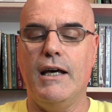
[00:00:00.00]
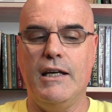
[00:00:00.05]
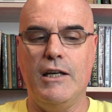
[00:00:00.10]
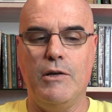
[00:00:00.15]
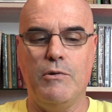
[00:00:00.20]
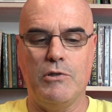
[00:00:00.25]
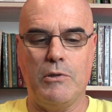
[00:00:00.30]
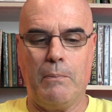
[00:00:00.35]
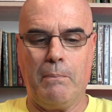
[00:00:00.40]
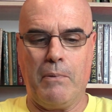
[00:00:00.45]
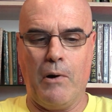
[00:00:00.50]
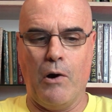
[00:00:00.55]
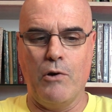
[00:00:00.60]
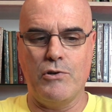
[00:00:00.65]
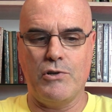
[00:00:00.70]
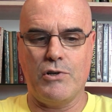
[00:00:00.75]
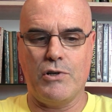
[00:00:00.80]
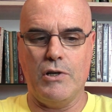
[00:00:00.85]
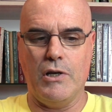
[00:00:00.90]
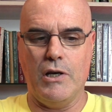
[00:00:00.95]
He was
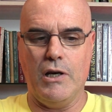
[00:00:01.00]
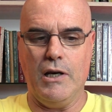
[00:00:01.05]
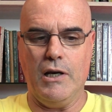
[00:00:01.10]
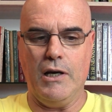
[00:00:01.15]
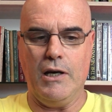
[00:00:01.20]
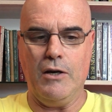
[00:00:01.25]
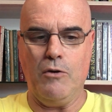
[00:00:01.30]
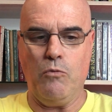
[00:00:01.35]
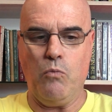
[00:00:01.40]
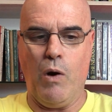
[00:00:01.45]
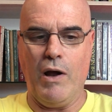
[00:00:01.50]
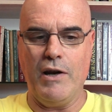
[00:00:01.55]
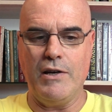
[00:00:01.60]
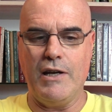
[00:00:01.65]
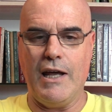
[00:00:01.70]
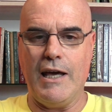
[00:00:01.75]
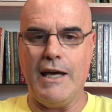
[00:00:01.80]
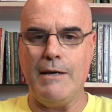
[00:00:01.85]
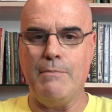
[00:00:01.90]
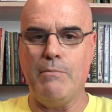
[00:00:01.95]
approached one
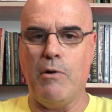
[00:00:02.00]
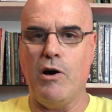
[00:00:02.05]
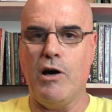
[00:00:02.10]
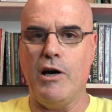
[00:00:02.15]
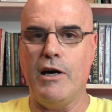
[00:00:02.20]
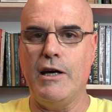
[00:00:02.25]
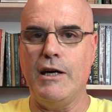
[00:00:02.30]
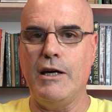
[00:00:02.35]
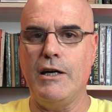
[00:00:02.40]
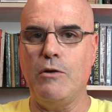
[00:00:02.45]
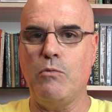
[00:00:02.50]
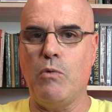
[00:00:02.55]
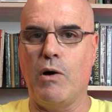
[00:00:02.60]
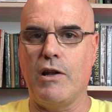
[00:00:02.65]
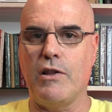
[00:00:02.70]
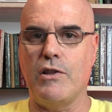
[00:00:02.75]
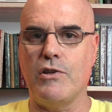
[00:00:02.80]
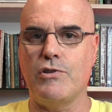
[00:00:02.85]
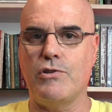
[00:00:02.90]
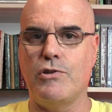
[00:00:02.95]
day by
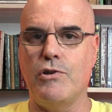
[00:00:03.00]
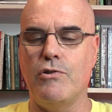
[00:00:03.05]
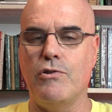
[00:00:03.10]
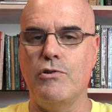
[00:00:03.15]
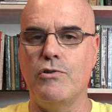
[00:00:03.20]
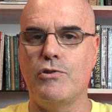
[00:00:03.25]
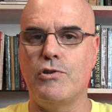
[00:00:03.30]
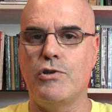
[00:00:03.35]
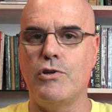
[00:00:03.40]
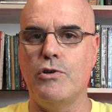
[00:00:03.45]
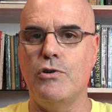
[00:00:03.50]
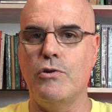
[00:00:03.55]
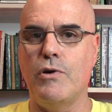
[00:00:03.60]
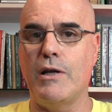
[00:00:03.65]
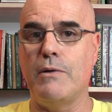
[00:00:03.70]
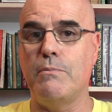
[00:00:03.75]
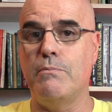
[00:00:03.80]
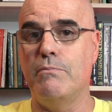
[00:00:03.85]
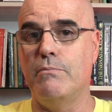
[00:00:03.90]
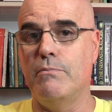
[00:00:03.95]
one of the students who
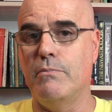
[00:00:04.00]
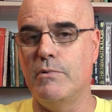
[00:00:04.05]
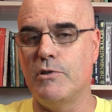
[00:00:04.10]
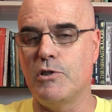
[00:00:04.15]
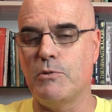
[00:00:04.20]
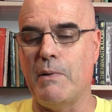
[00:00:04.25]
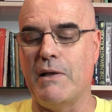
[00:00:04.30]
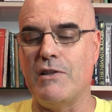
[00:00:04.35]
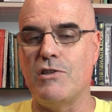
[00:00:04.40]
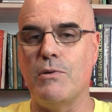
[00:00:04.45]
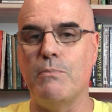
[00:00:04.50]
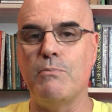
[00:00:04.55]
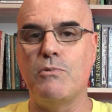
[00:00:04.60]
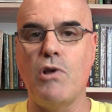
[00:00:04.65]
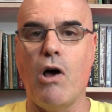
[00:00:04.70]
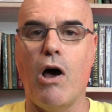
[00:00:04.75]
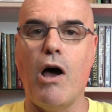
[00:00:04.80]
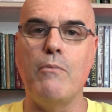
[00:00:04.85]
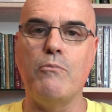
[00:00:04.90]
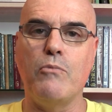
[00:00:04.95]
had spent some
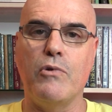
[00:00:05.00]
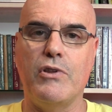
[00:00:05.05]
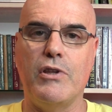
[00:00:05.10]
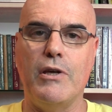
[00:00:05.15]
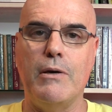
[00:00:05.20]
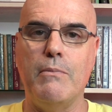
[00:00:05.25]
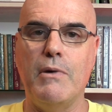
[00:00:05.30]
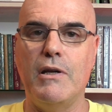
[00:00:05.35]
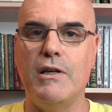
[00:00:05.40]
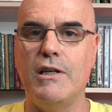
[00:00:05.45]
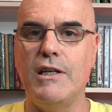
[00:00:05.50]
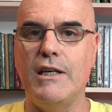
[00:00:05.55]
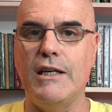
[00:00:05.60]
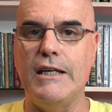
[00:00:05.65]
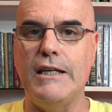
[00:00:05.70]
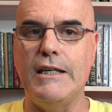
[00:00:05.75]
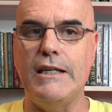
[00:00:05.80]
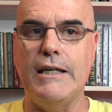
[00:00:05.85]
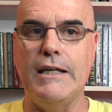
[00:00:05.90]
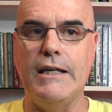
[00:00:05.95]
time with him, and
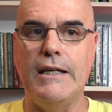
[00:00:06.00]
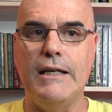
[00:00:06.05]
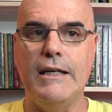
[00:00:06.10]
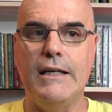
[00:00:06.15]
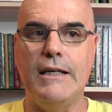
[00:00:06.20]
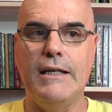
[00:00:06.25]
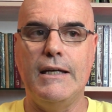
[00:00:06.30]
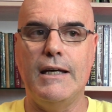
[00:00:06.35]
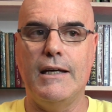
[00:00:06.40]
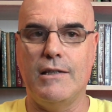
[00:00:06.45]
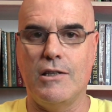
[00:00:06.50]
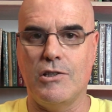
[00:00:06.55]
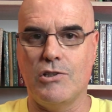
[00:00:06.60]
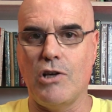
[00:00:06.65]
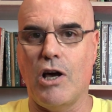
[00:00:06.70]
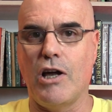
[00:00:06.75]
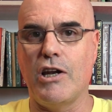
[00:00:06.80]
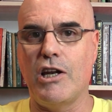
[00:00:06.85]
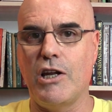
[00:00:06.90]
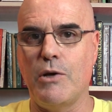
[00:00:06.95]
he had
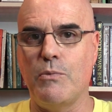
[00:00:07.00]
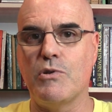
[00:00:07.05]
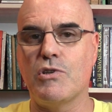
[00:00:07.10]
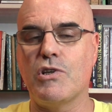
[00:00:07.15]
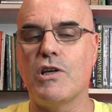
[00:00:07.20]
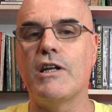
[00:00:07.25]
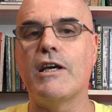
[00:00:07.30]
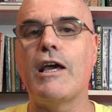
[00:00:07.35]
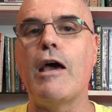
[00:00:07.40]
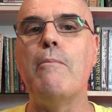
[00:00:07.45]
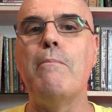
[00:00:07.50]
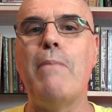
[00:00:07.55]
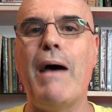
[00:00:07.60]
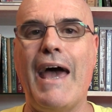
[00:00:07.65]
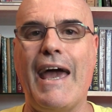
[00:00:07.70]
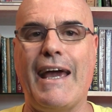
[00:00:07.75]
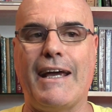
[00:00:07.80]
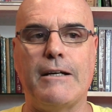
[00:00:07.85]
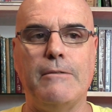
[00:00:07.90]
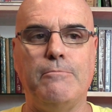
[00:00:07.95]
decided he was going to go
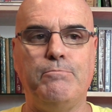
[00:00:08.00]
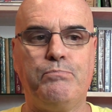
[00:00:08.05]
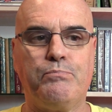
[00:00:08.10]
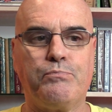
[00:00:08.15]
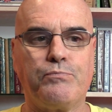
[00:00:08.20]
back